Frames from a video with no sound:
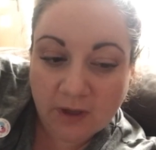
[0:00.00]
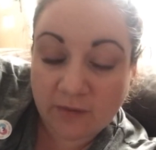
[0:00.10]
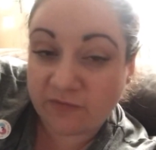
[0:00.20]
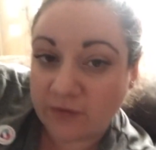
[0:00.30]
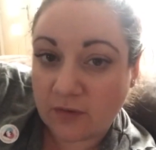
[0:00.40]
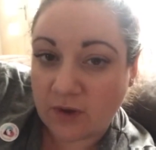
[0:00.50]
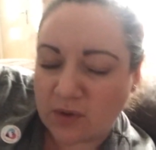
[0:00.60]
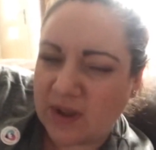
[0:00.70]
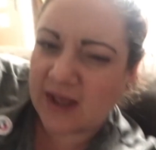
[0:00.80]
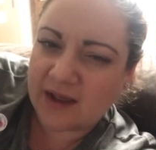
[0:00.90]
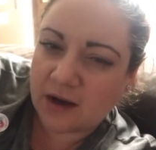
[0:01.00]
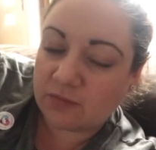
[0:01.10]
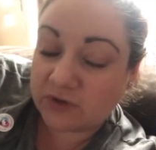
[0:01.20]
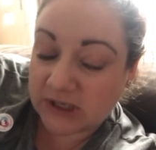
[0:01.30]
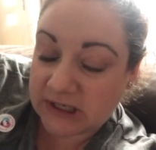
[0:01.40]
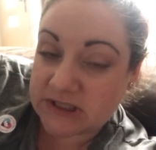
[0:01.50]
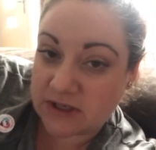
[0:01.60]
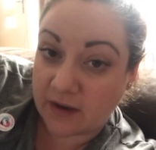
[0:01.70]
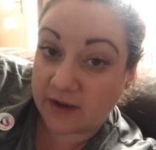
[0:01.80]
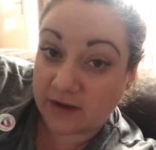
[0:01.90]
I feel okay. I'm really
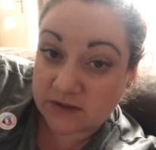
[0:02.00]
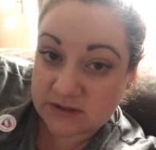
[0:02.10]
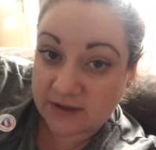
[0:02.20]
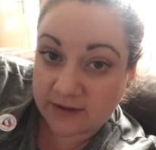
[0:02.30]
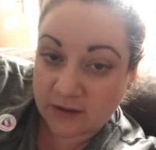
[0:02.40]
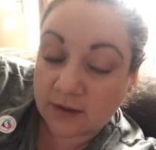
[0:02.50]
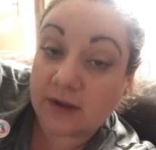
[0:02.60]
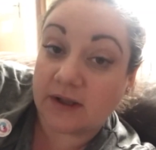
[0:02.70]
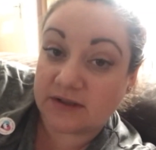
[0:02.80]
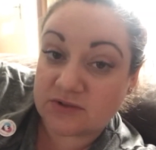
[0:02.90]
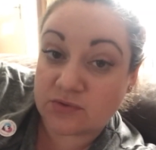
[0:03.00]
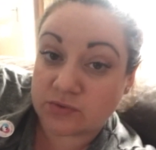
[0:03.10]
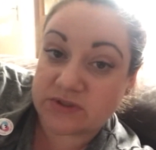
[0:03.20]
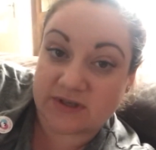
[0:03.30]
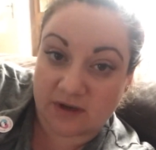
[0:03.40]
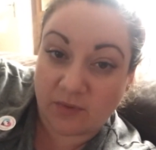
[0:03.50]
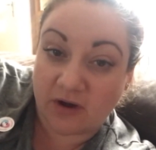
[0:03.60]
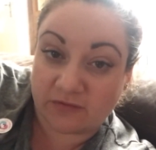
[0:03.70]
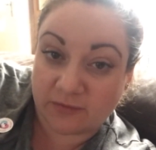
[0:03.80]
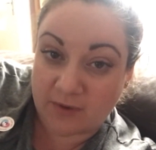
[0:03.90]
tired, like exhausted.
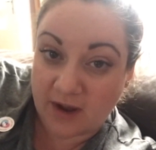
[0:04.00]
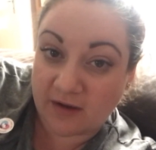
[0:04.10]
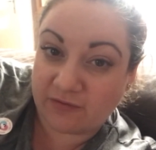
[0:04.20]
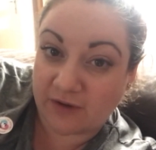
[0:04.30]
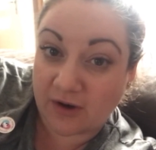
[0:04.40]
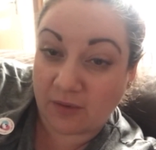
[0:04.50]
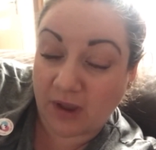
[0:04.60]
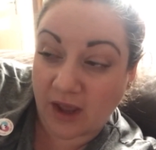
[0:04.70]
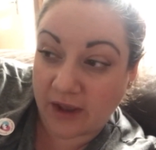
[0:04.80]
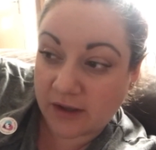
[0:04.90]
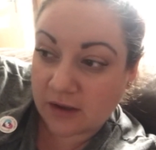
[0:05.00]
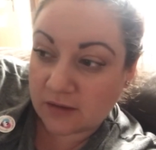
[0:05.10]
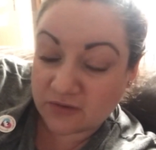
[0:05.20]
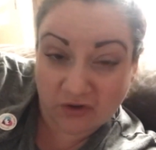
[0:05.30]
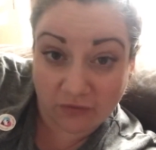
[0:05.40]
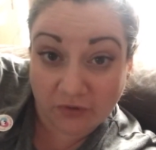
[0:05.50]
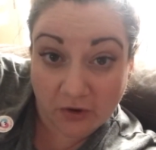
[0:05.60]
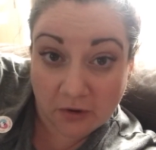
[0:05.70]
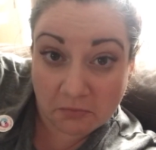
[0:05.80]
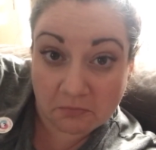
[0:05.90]
Apart from that, I feel okay so
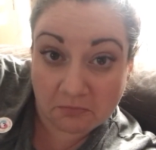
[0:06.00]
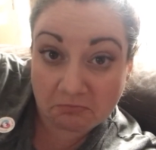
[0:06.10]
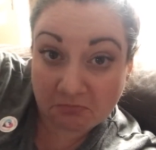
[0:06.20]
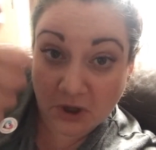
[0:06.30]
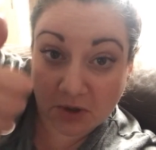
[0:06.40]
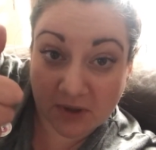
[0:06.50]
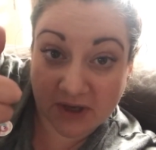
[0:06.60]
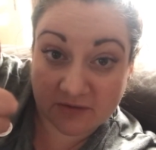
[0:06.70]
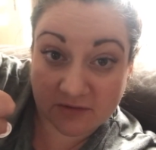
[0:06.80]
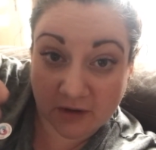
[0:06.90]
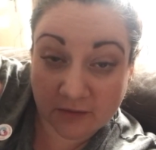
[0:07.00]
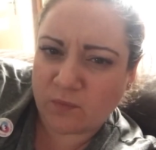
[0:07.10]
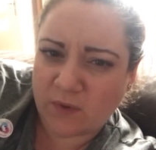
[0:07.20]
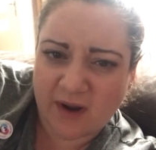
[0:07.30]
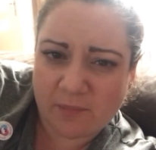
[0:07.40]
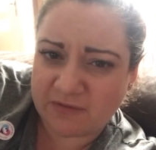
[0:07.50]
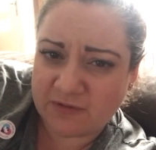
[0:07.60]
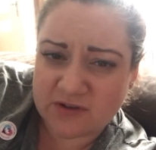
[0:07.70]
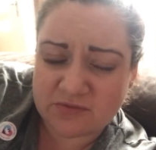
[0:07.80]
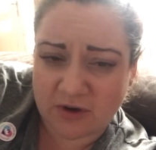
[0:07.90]
far. Amazing. When I had my
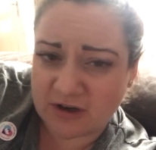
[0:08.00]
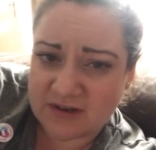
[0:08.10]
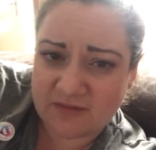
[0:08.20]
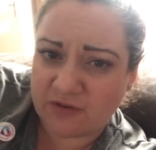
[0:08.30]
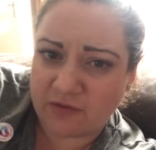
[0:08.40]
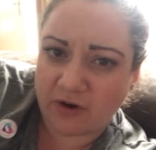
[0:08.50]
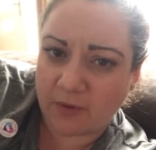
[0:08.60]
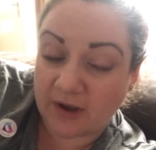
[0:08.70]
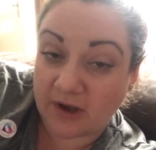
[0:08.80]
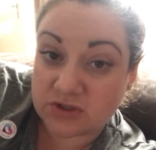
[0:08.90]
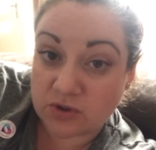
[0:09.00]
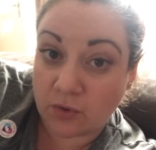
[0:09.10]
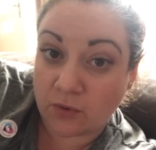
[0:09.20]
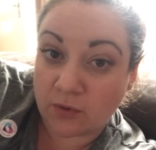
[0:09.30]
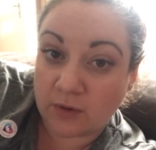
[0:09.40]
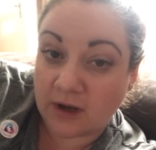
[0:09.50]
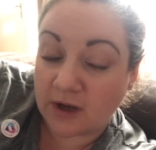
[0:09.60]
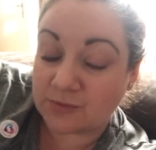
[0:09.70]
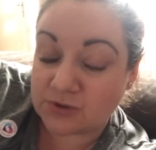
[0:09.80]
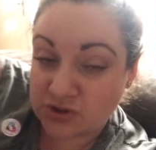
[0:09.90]
first one, I didn't feel very well at all.
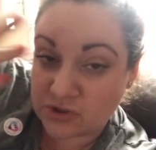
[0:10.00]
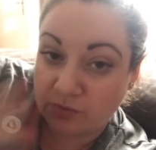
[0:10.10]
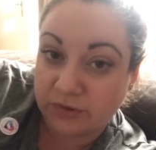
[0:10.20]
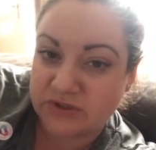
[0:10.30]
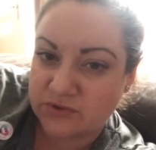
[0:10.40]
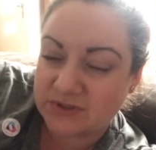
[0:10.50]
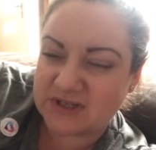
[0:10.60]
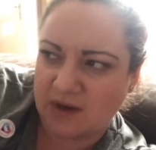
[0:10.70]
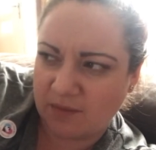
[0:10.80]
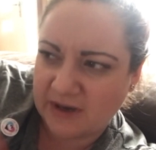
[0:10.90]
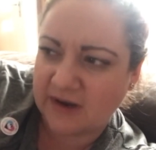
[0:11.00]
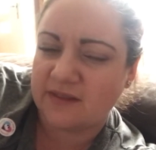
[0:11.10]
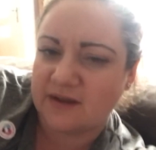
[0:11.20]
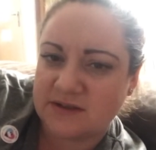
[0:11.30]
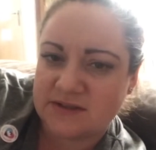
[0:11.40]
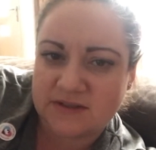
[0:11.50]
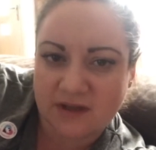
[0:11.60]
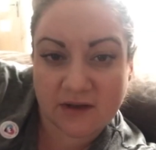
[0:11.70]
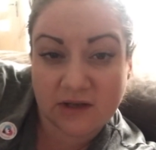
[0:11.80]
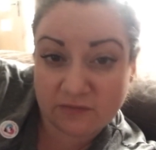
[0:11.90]
I was super exhausted, a bit like this.
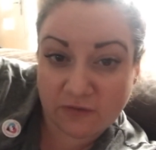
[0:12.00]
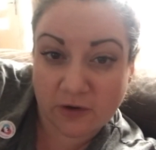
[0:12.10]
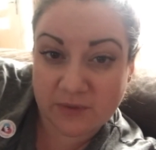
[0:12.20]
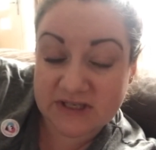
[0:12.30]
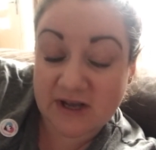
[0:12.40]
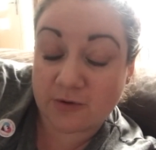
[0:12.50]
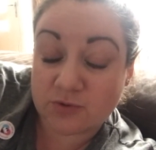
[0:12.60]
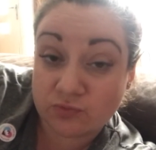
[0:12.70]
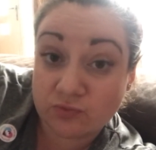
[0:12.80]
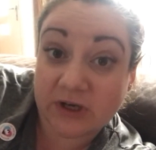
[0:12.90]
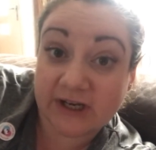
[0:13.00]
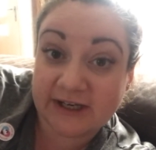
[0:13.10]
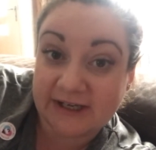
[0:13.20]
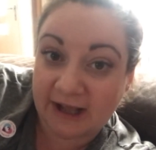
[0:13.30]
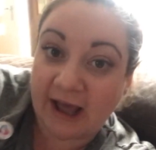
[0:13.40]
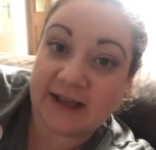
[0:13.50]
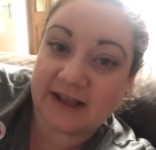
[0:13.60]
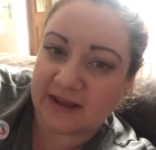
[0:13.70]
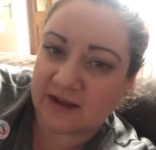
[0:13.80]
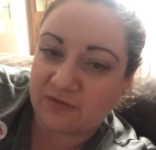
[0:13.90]
And then the following day, I was really
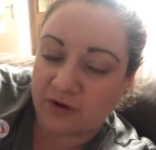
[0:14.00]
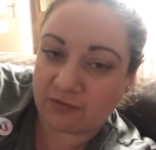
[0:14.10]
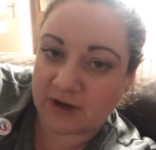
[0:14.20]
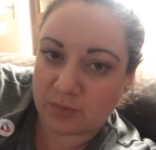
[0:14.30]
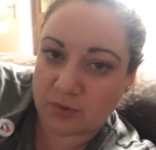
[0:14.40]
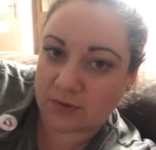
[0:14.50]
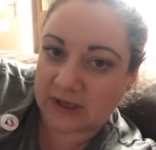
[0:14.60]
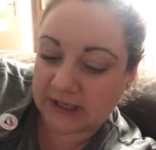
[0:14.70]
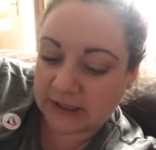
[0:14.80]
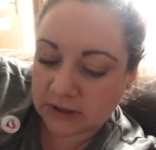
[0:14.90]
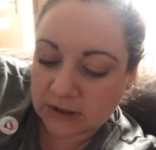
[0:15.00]
achy. I felt really poorly.